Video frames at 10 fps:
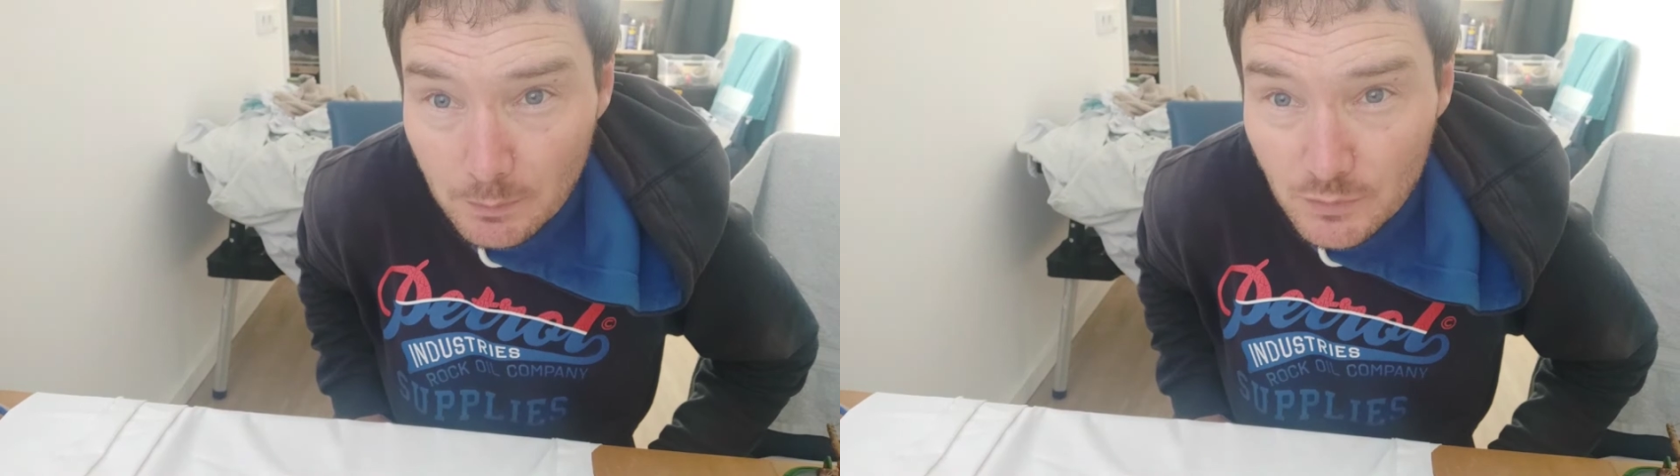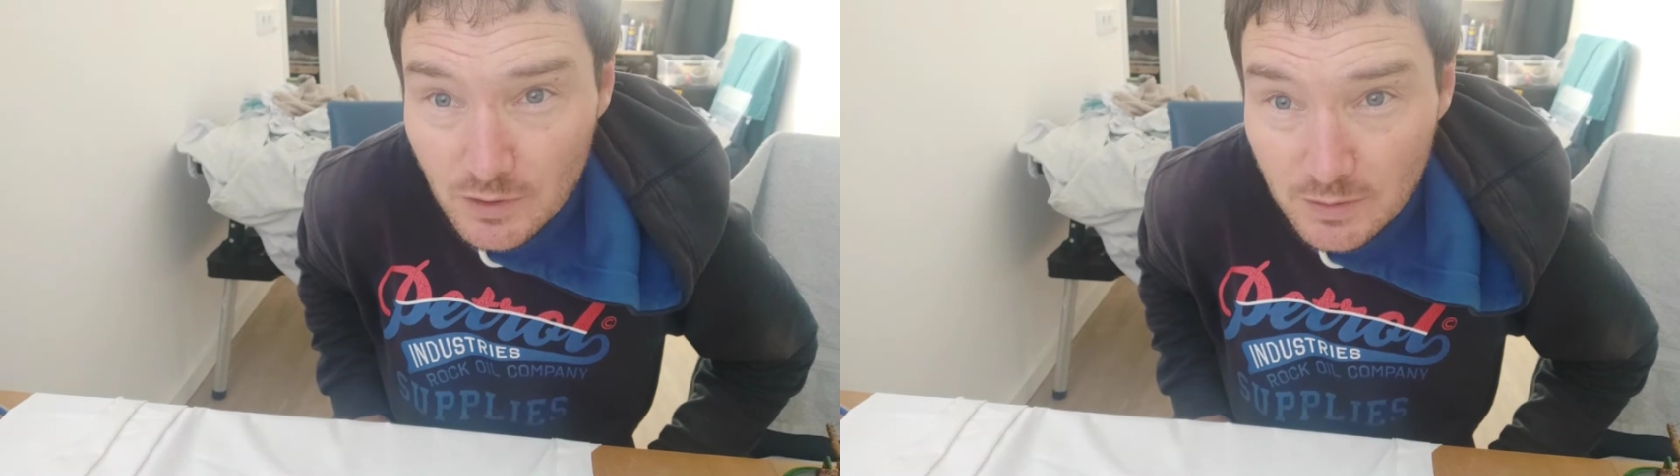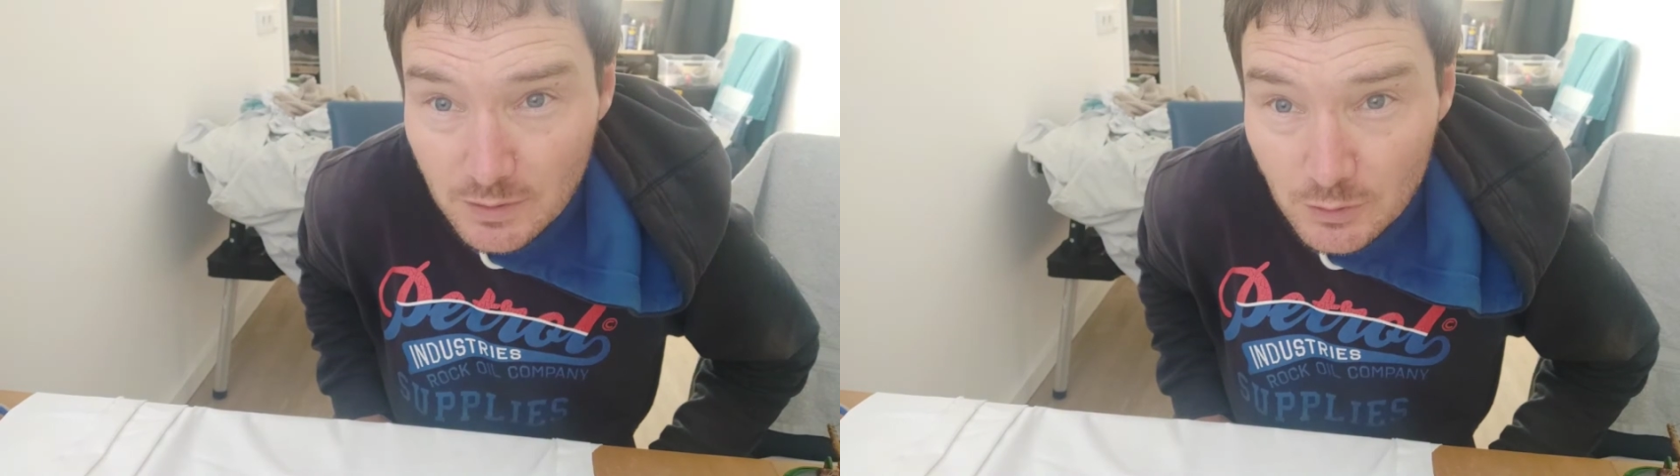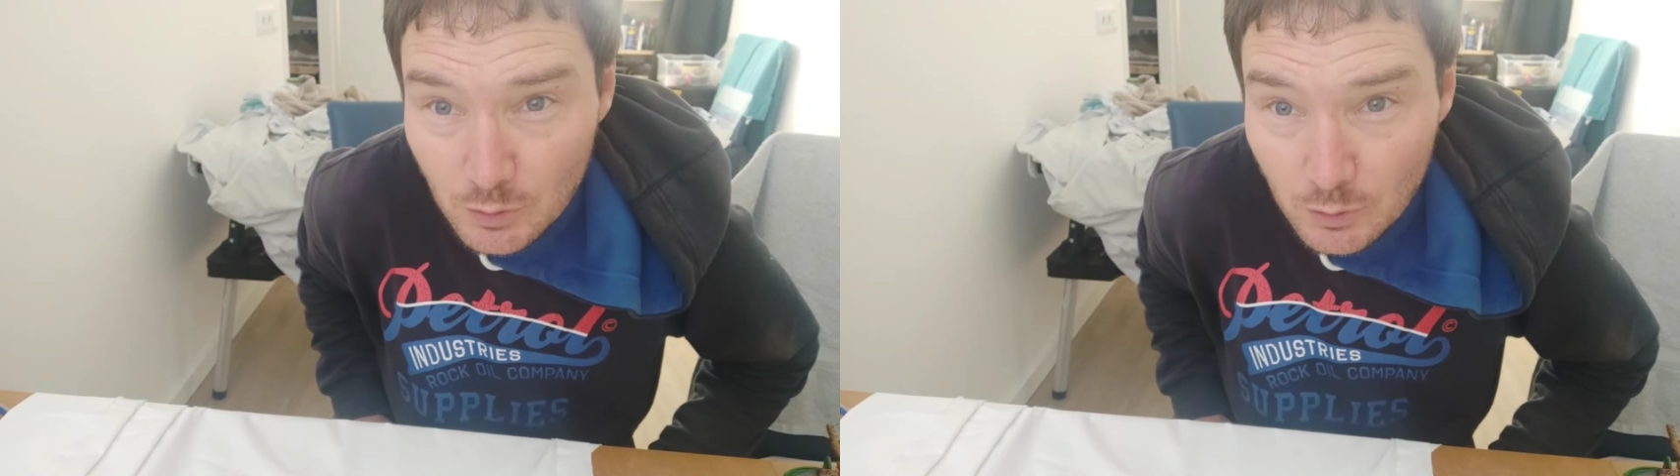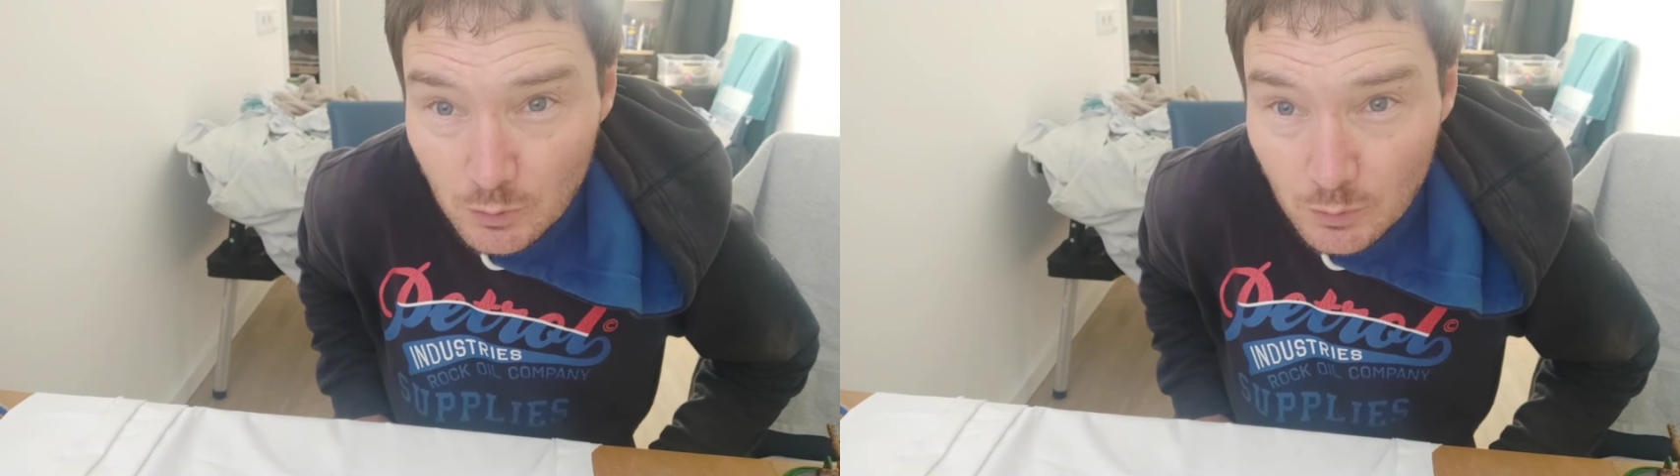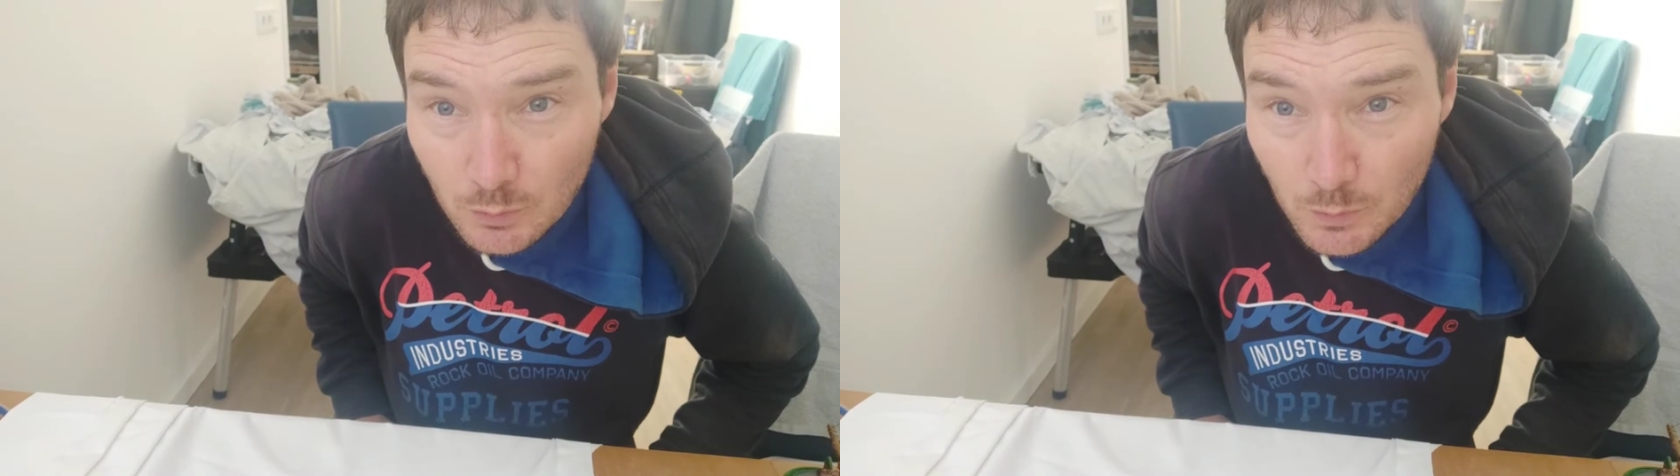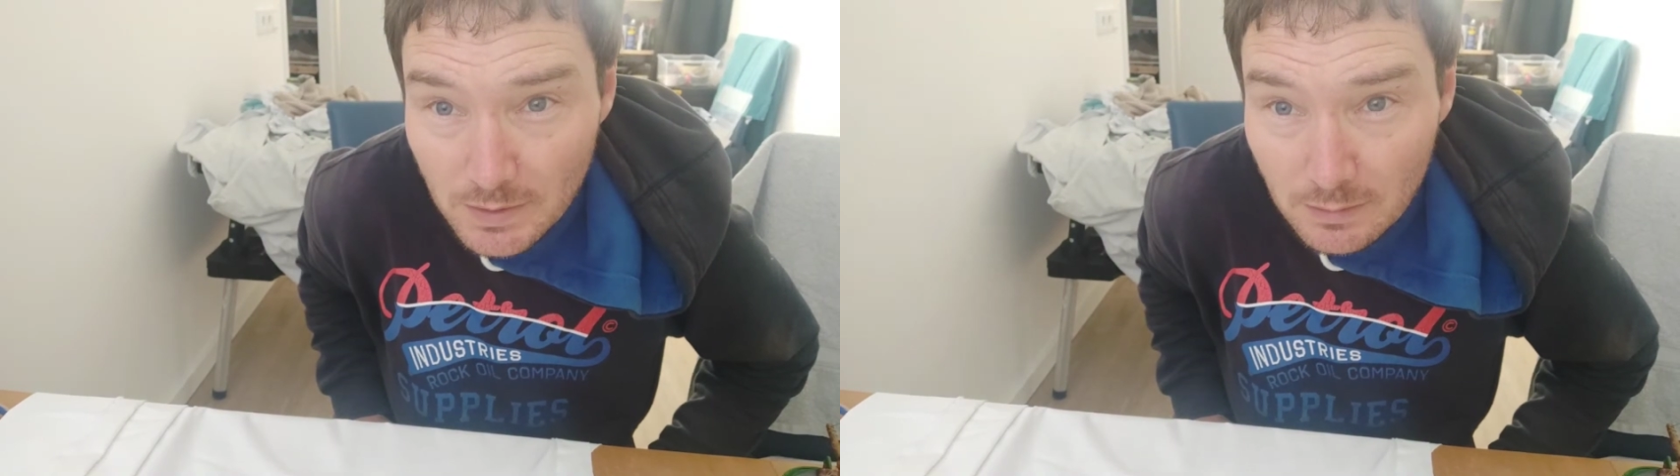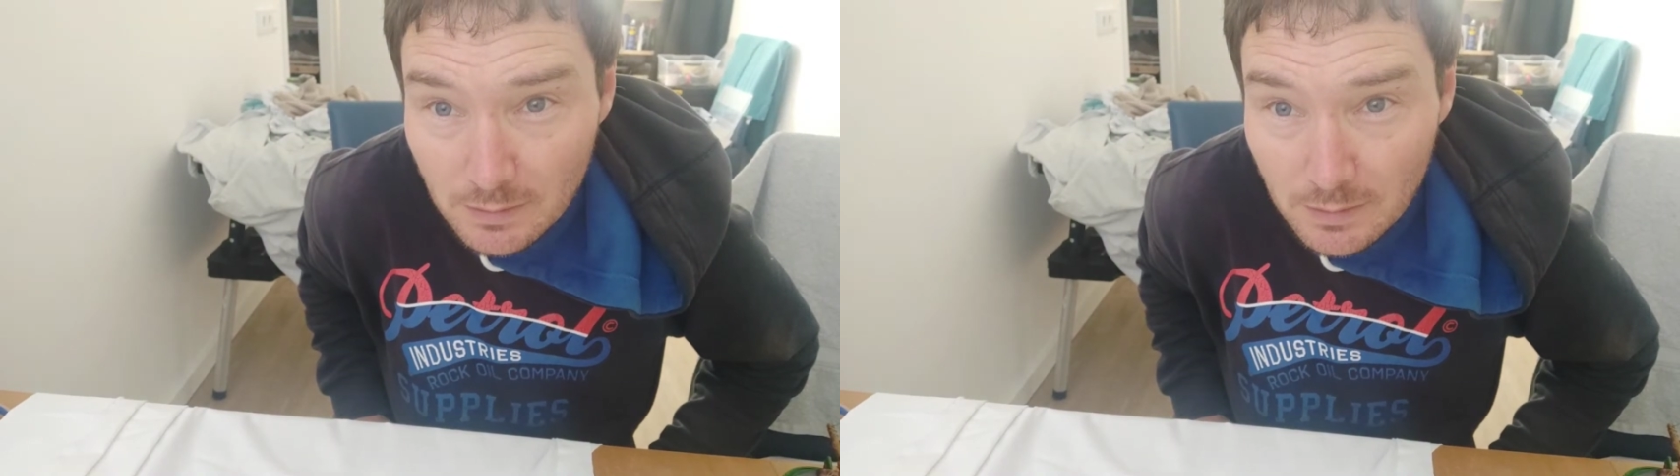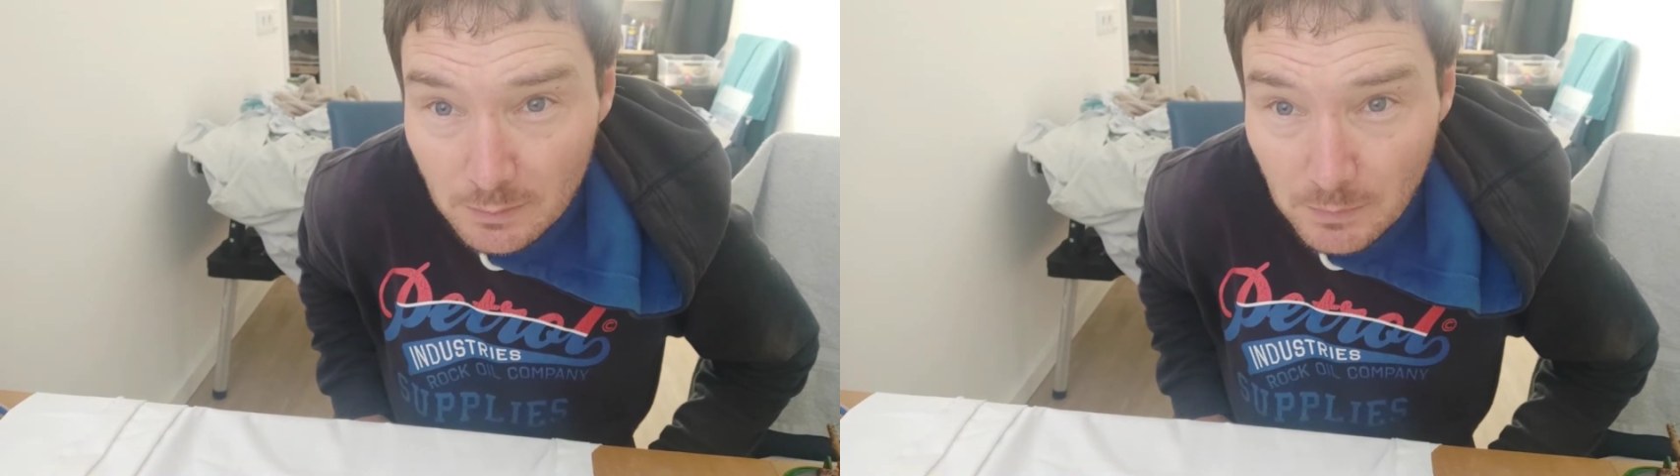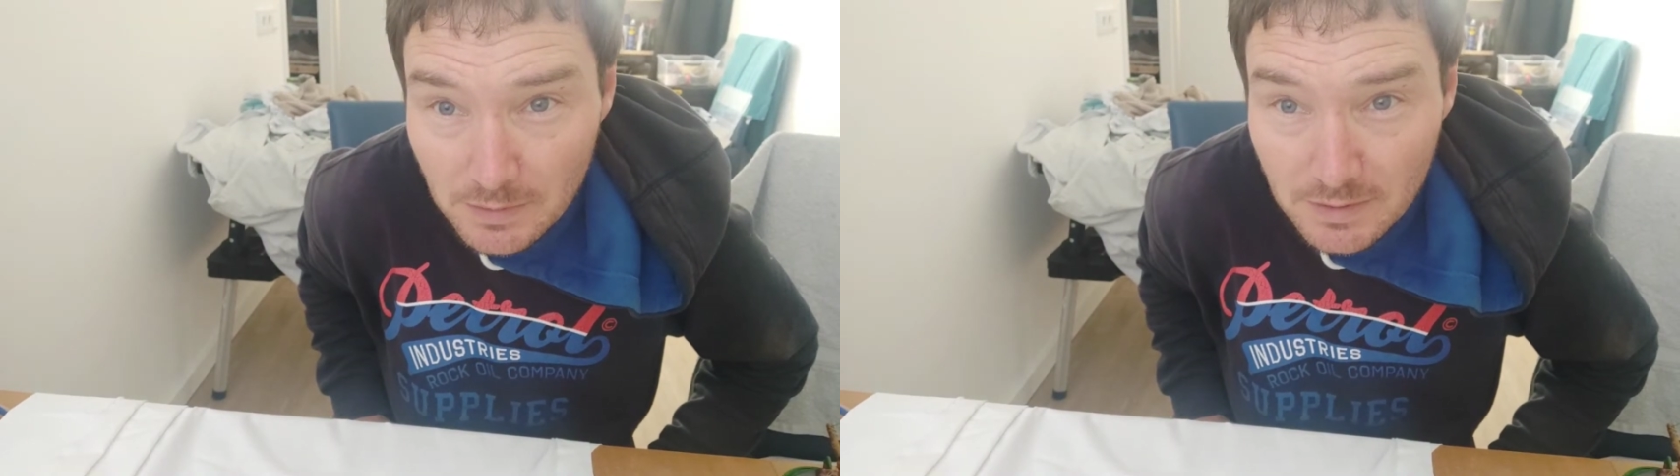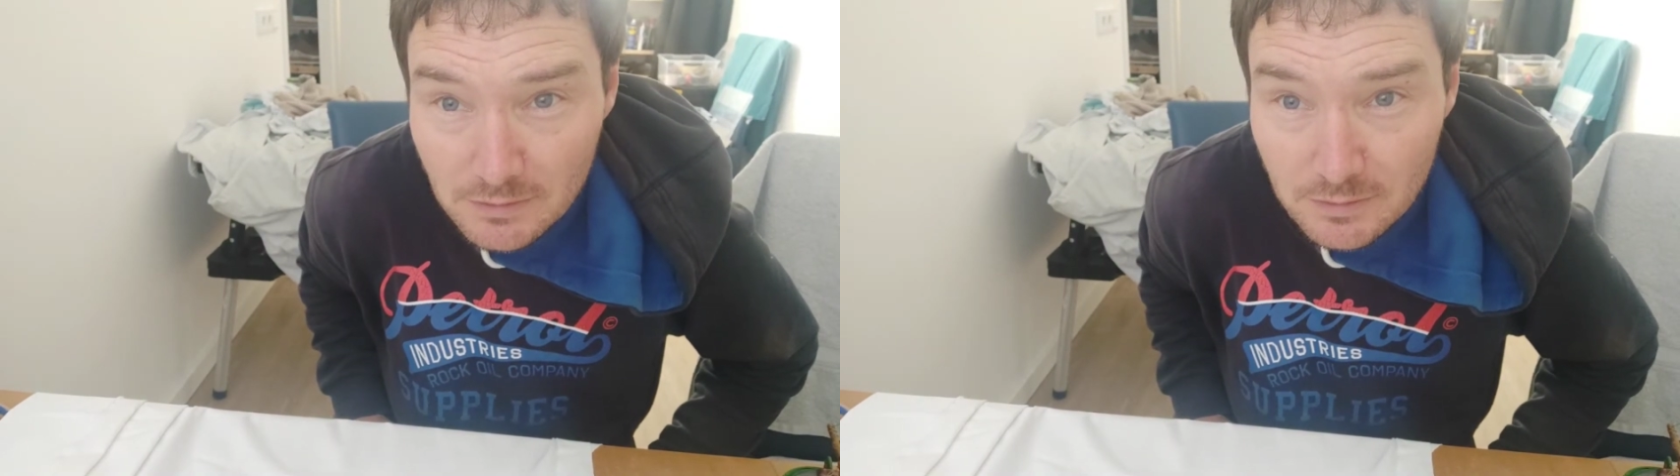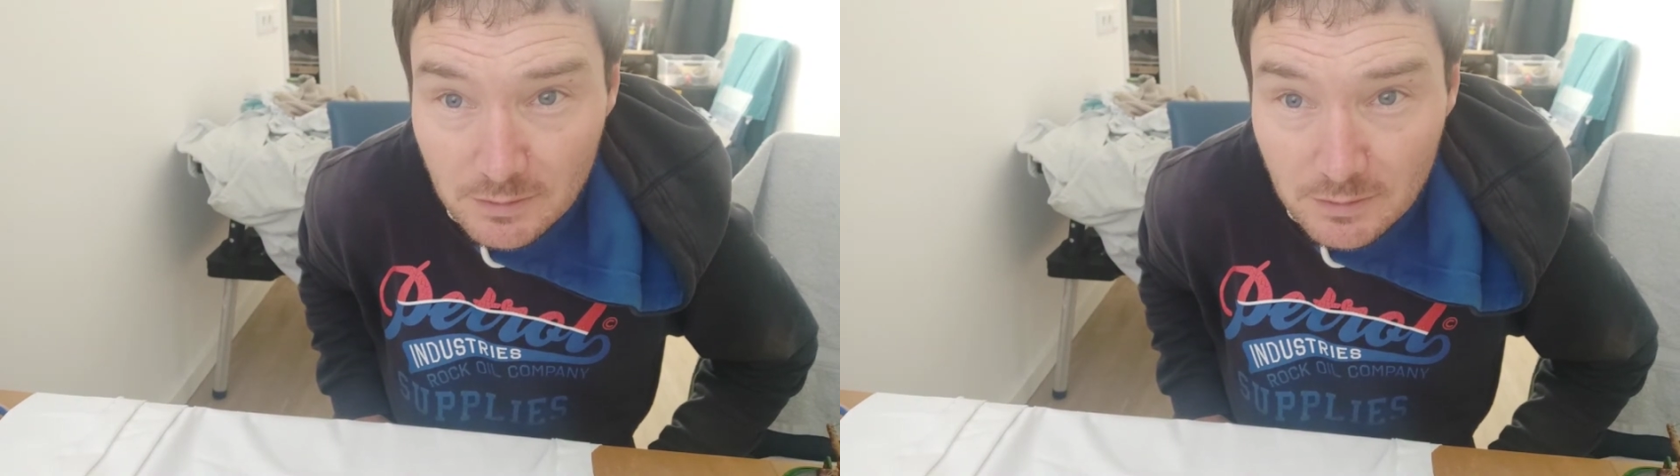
I'm sitting so weirdly at my desk,